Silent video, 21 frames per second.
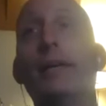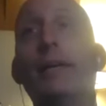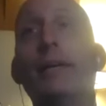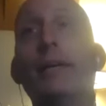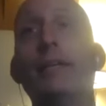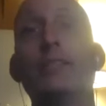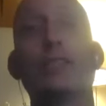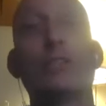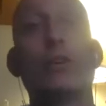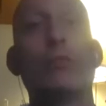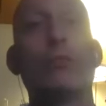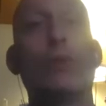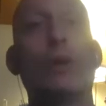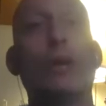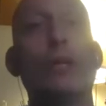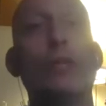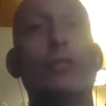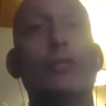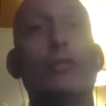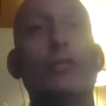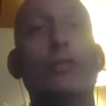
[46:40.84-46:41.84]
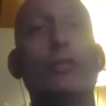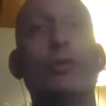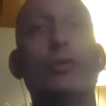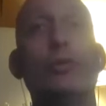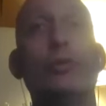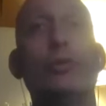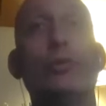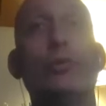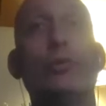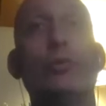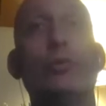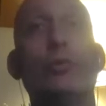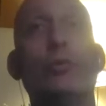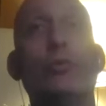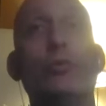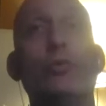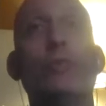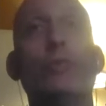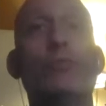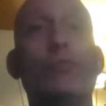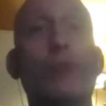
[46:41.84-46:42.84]
in some ways to
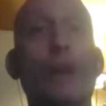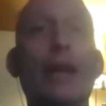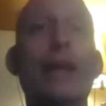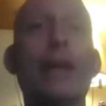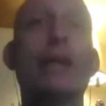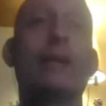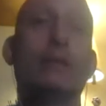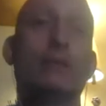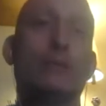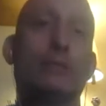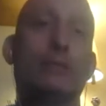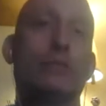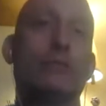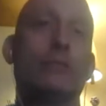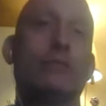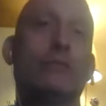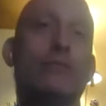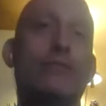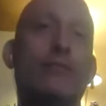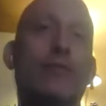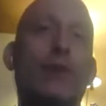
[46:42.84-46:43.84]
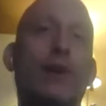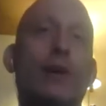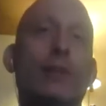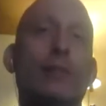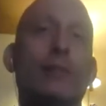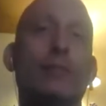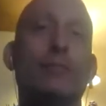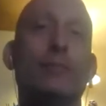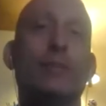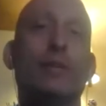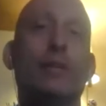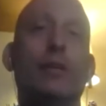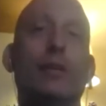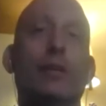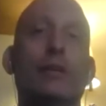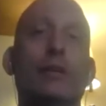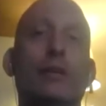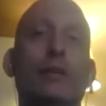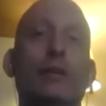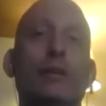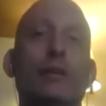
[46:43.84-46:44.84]
refrain from
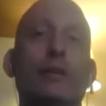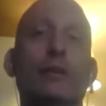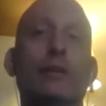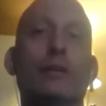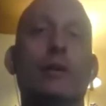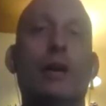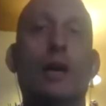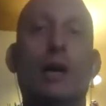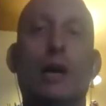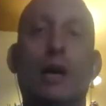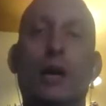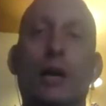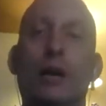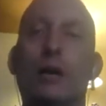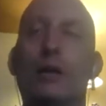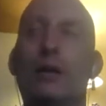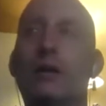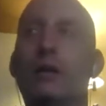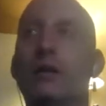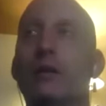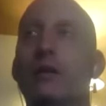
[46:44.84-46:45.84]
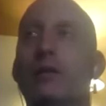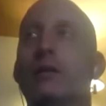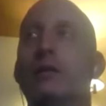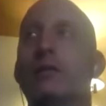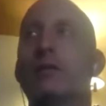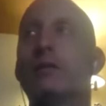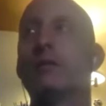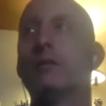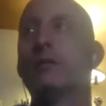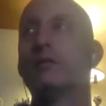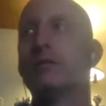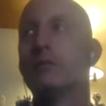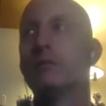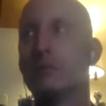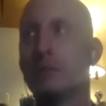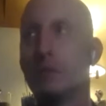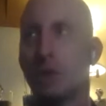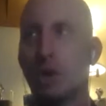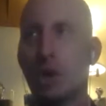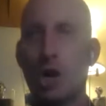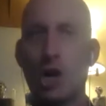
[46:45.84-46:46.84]
the
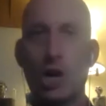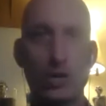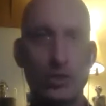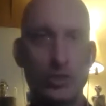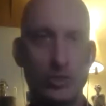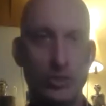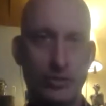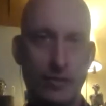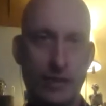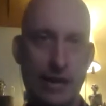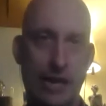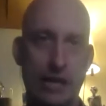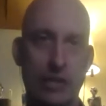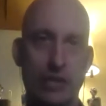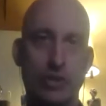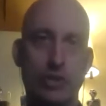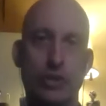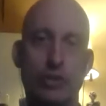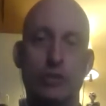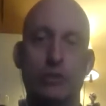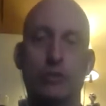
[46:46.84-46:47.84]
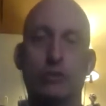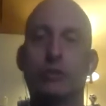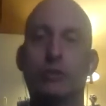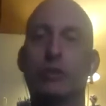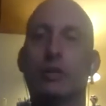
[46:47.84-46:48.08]
causative action,